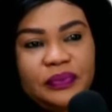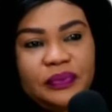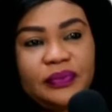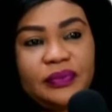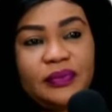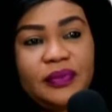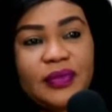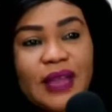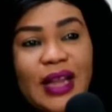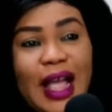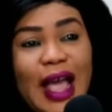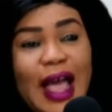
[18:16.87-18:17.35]

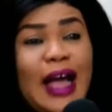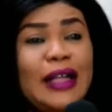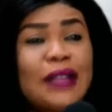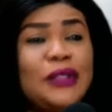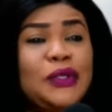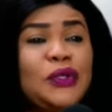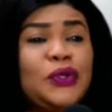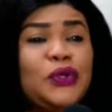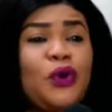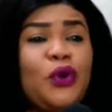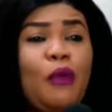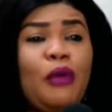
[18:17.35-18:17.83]
I had
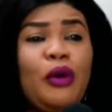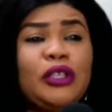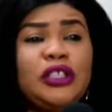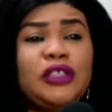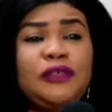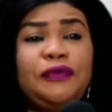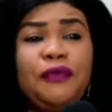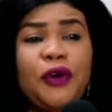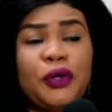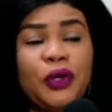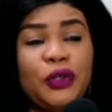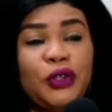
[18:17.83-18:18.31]
so much
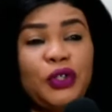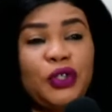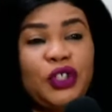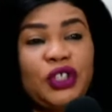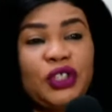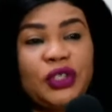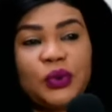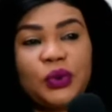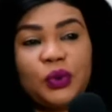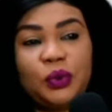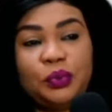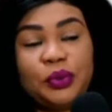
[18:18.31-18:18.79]
fun on Chichi
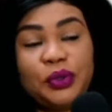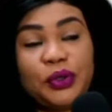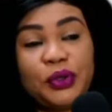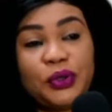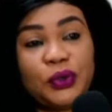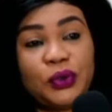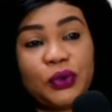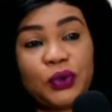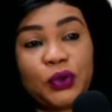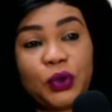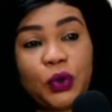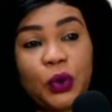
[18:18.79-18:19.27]

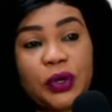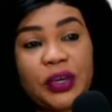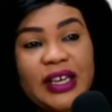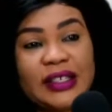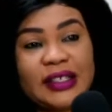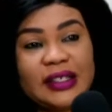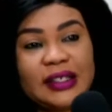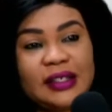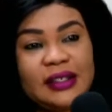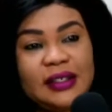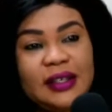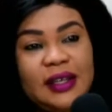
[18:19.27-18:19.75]
Zubi's show
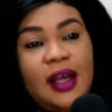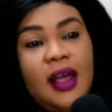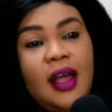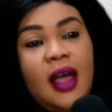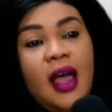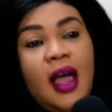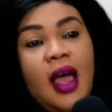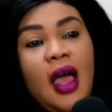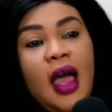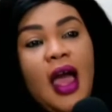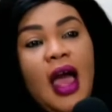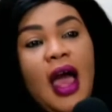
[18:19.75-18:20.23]
yesterday.
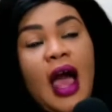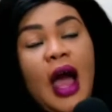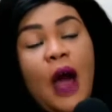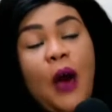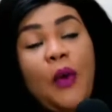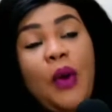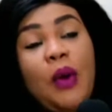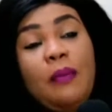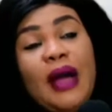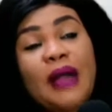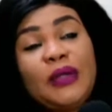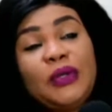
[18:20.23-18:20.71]
I
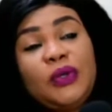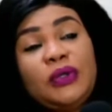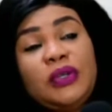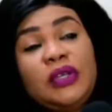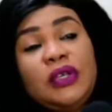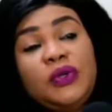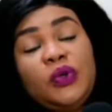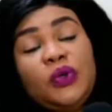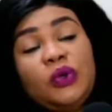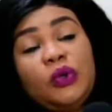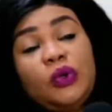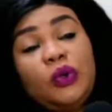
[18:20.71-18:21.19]
went back to
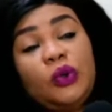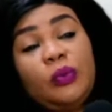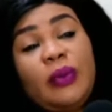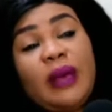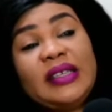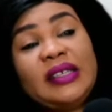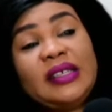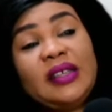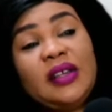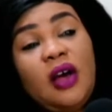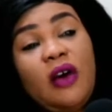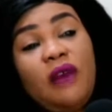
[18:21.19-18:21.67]
listen to
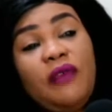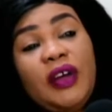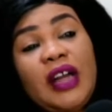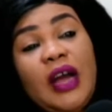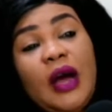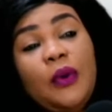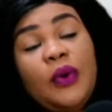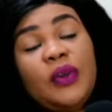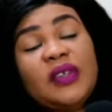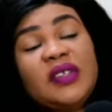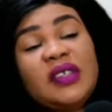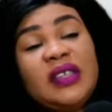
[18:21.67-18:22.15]
myself and I
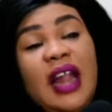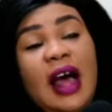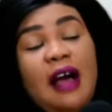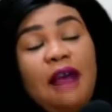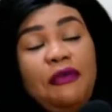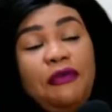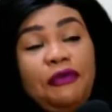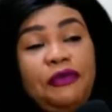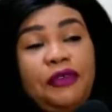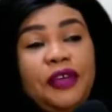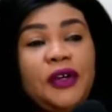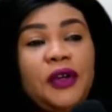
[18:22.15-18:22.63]
was
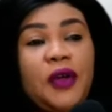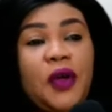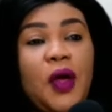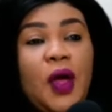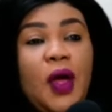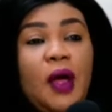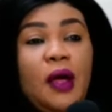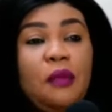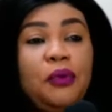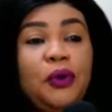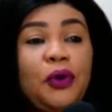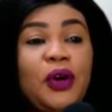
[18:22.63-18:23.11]
laughing
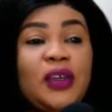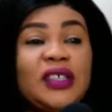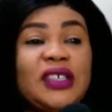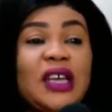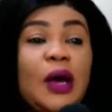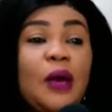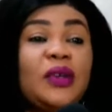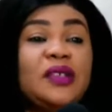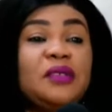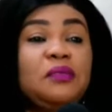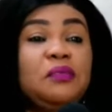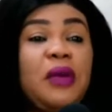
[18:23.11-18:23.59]
because I
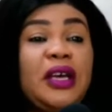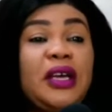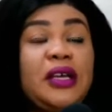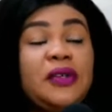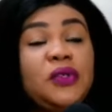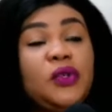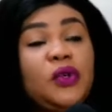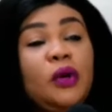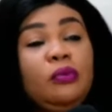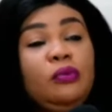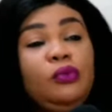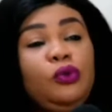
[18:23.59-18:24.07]
was making
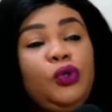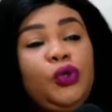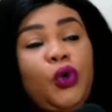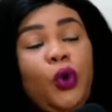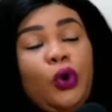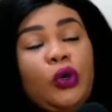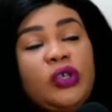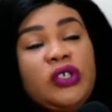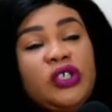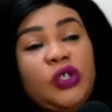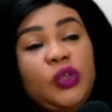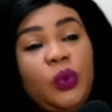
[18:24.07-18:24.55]
some
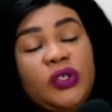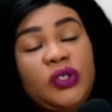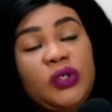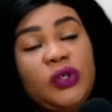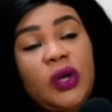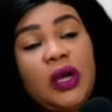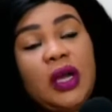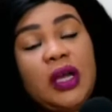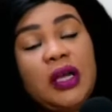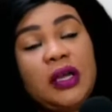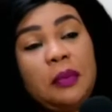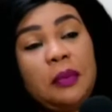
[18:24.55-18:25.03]
jokes. She was
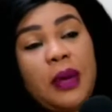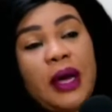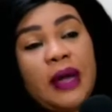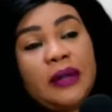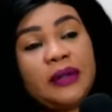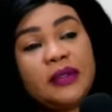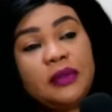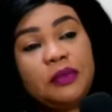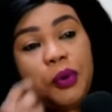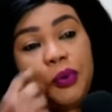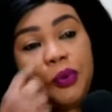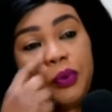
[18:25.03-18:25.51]
talking
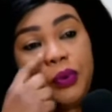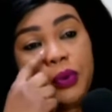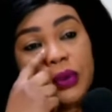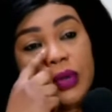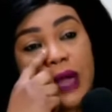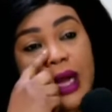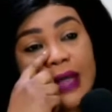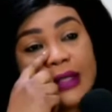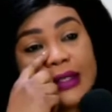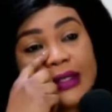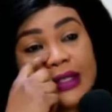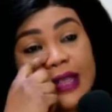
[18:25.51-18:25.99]
about people that
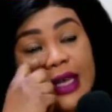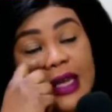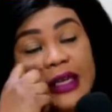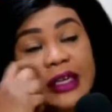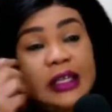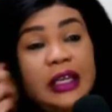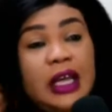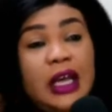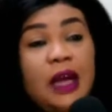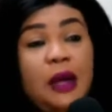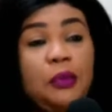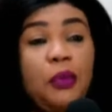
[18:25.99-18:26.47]
are selling
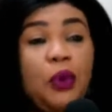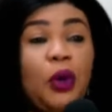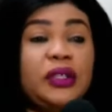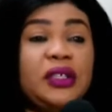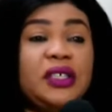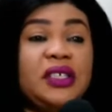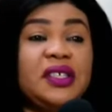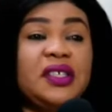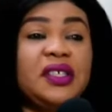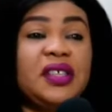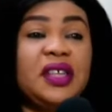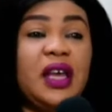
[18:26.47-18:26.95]
all
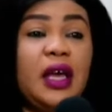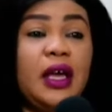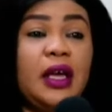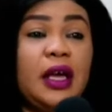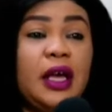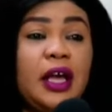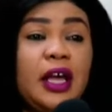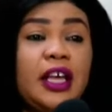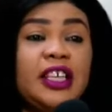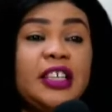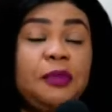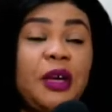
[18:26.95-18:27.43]
this
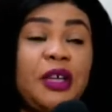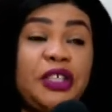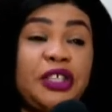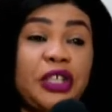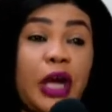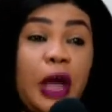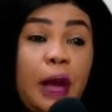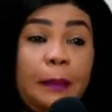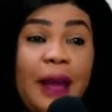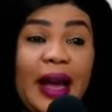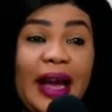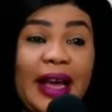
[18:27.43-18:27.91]
special
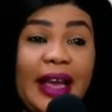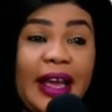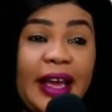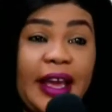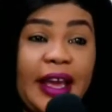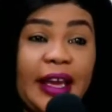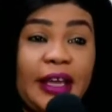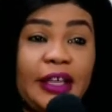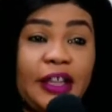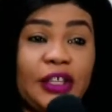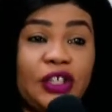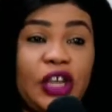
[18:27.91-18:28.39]

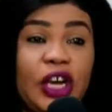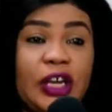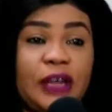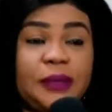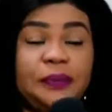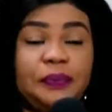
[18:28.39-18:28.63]
package and,